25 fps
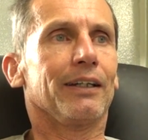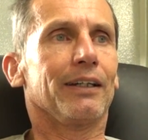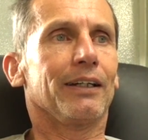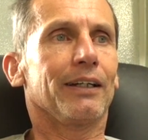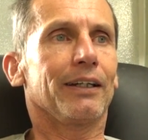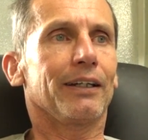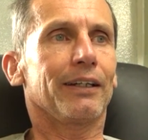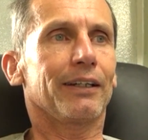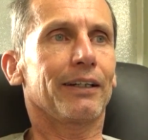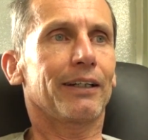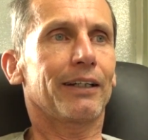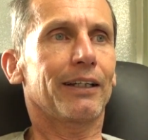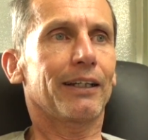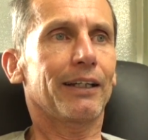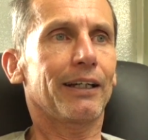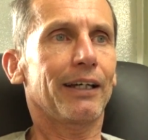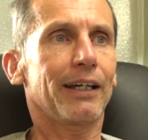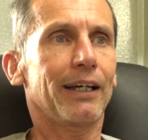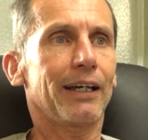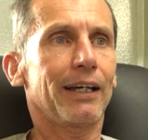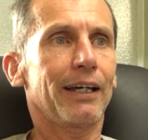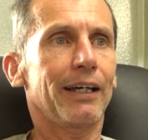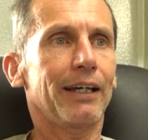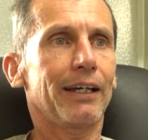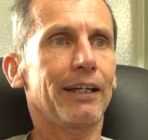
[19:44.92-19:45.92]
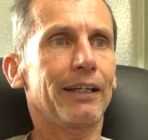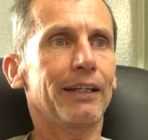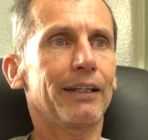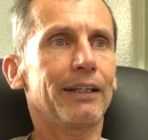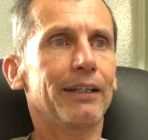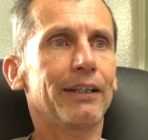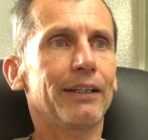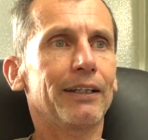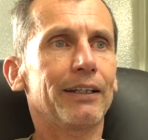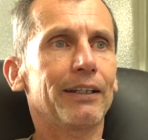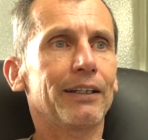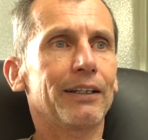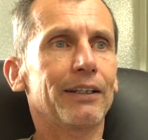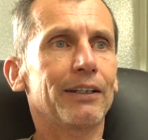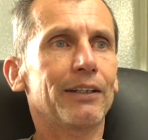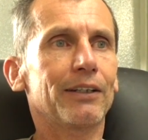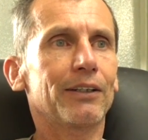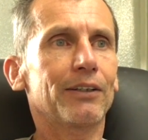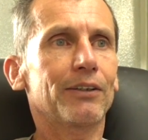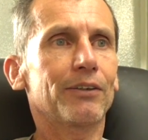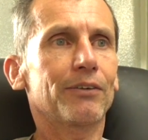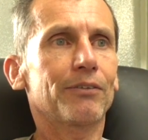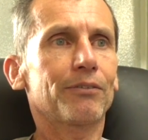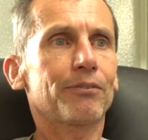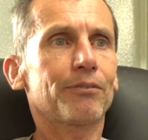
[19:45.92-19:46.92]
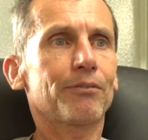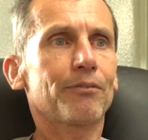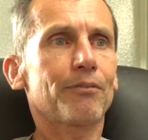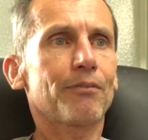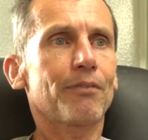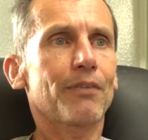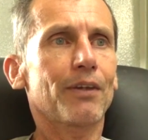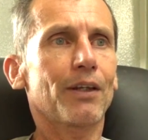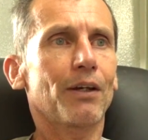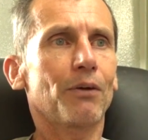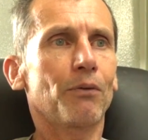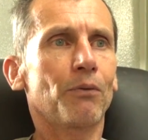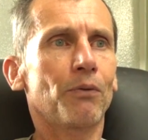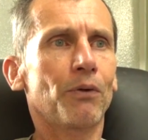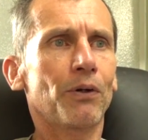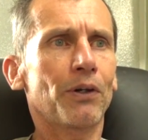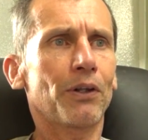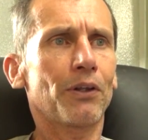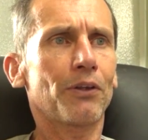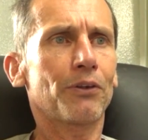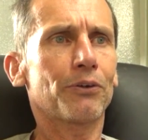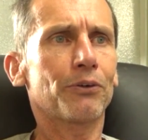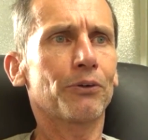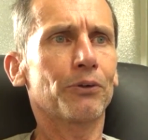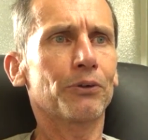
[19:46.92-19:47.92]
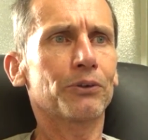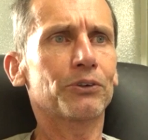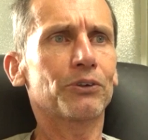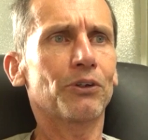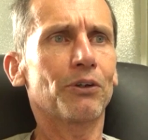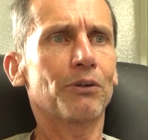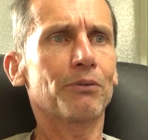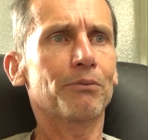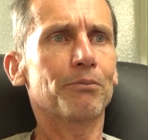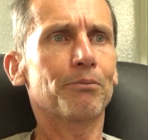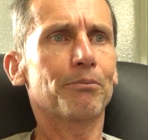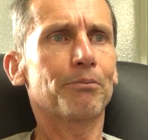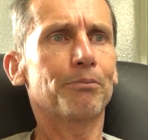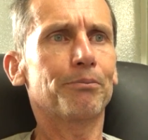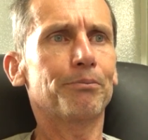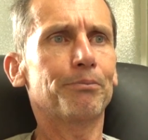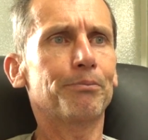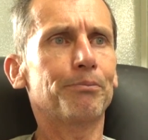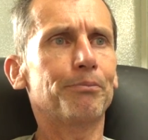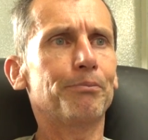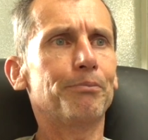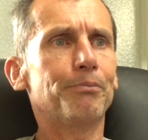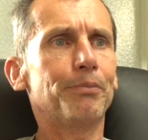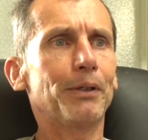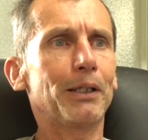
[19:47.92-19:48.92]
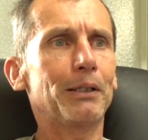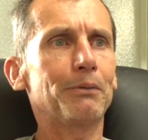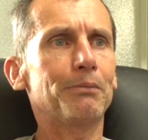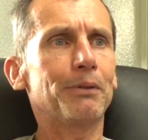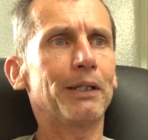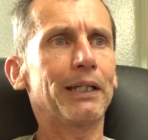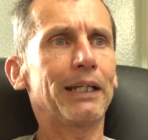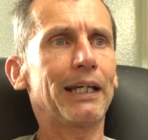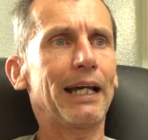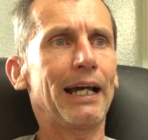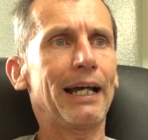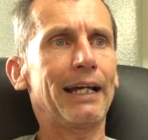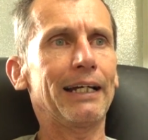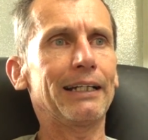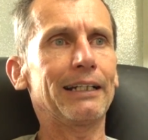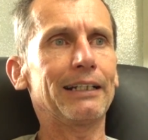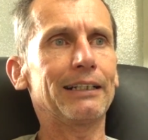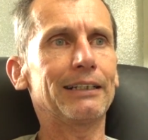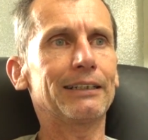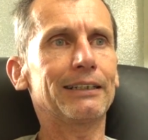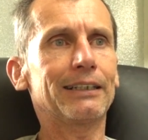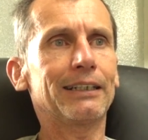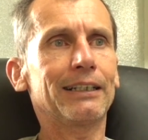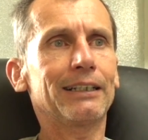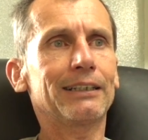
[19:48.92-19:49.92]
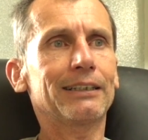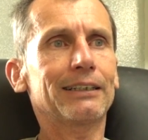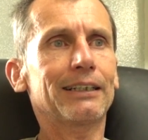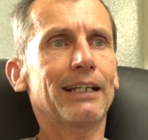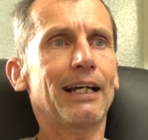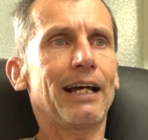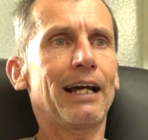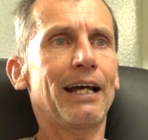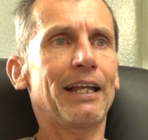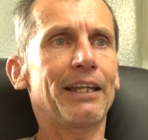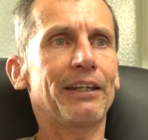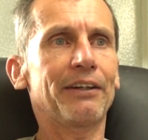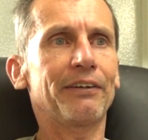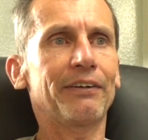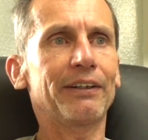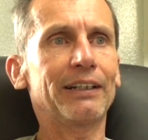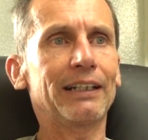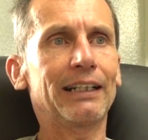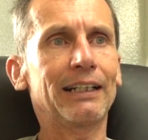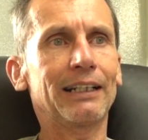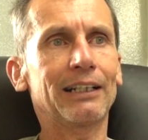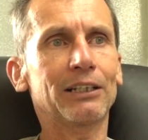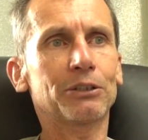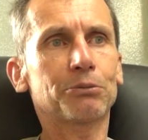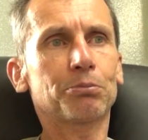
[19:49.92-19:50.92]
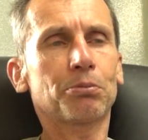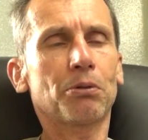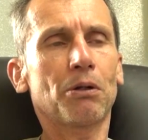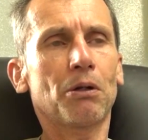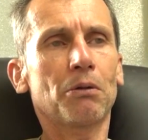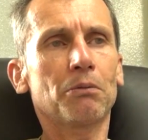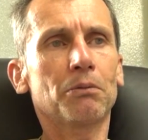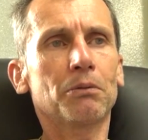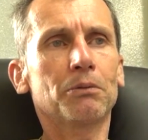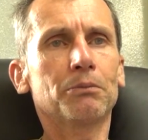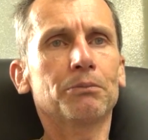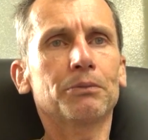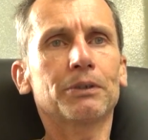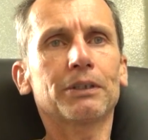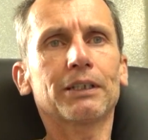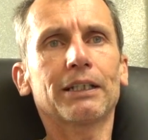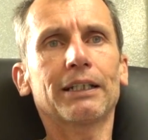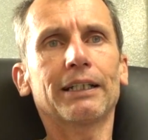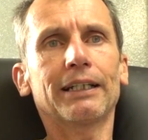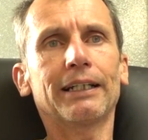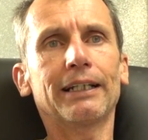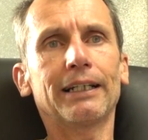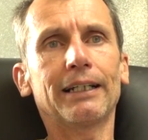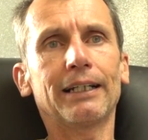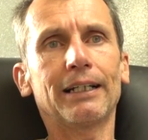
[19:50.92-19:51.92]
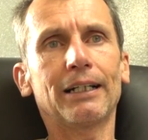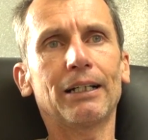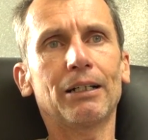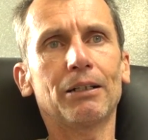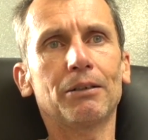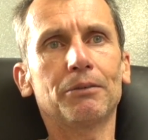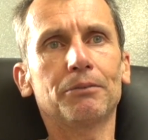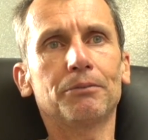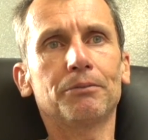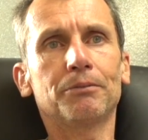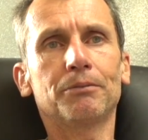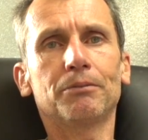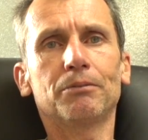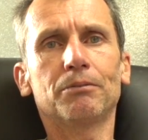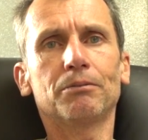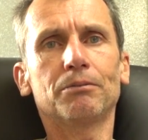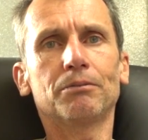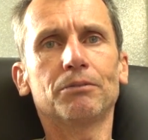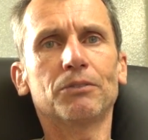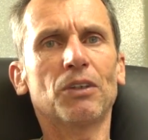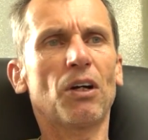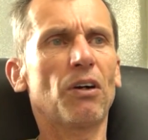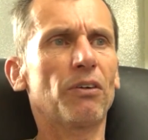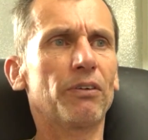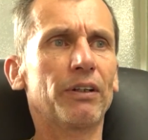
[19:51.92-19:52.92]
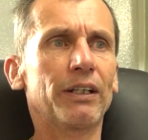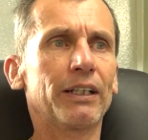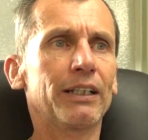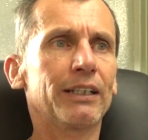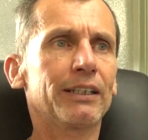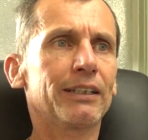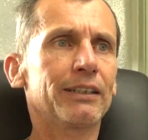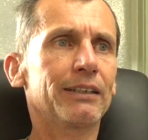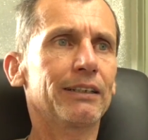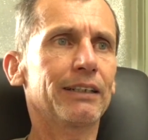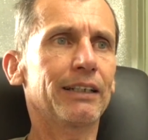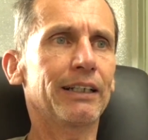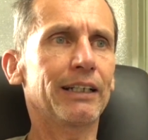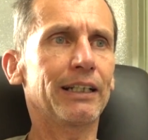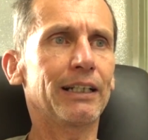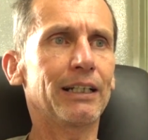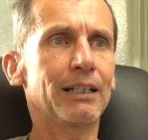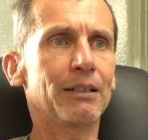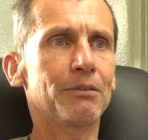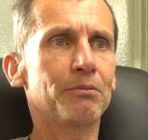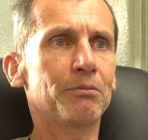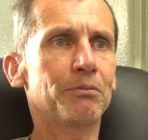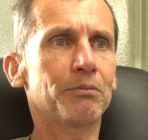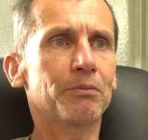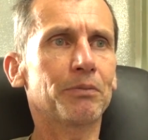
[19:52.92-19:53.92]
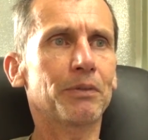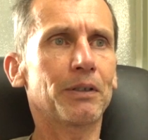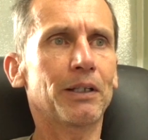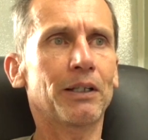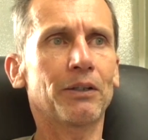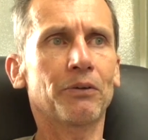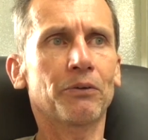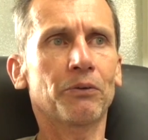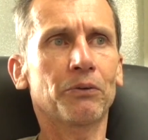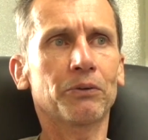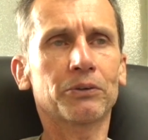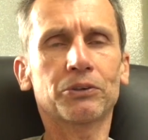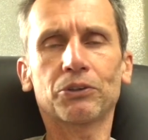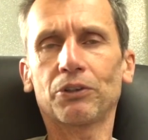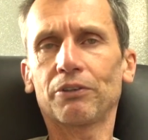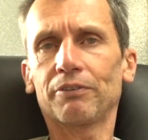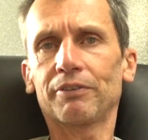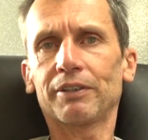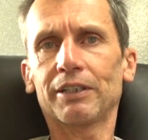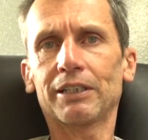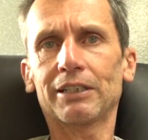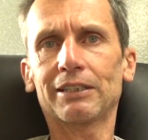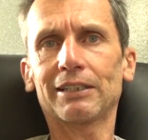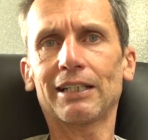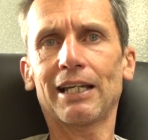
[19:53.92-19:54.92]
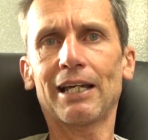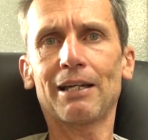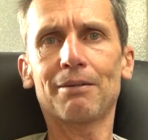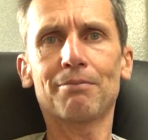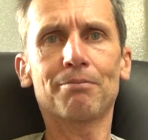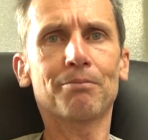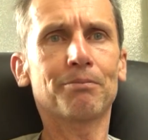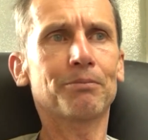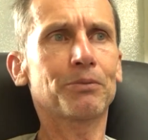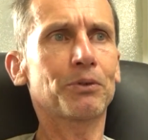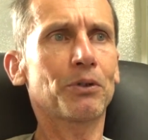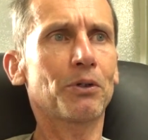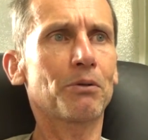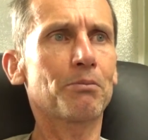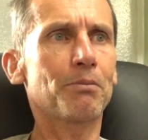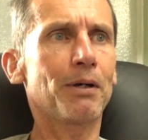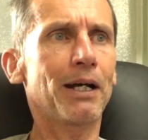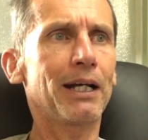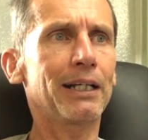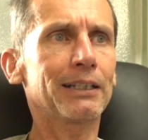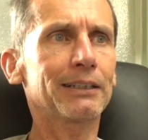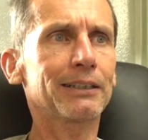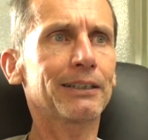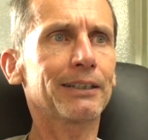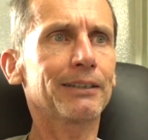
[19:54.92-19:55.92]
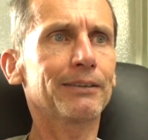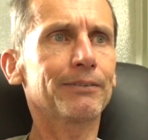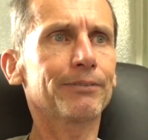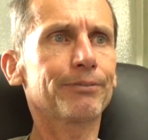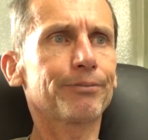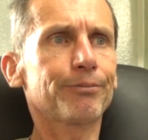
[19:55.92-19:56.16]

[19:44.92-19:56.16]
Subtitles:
Okay. What are your thoughts on BB86? Are there any less problems? Not really. They're all sort of in the same sort of basket.